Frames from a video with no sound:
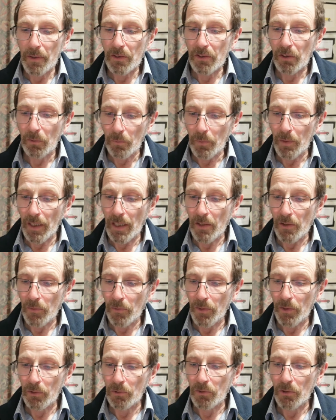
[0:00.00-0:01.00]
sometimes
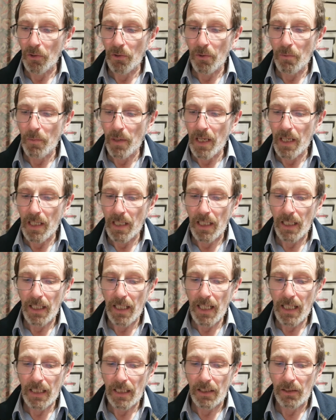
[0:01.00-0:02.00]
fails to remain
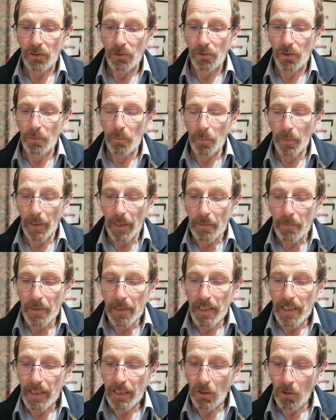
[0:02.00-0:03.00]
connected to the
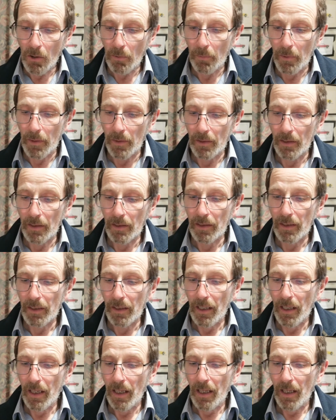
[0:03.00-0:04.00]
primary equipment.
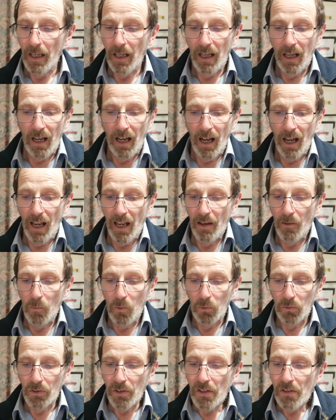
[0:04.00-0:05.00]
It
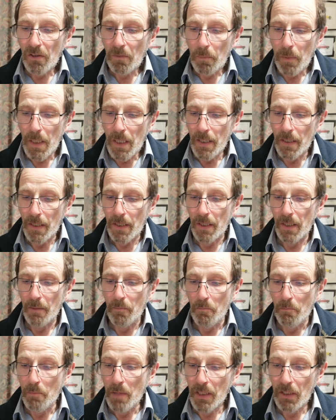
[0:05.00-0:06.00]
will disappear
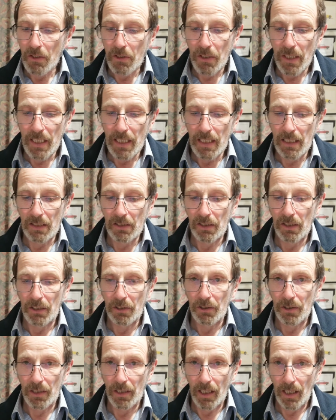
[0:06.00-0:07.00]
mid-training
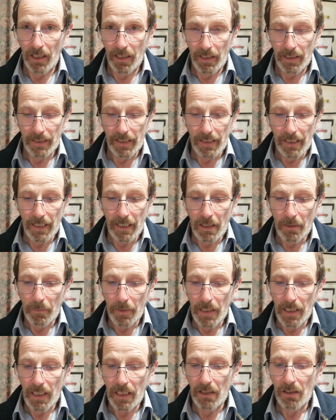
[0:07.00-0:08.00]
session and it
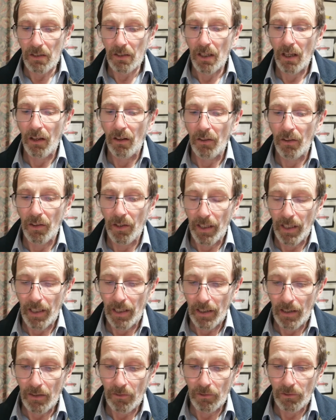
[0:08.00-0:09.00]
terminates
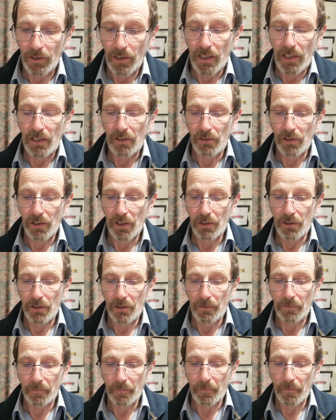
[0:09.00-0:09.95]
the running session.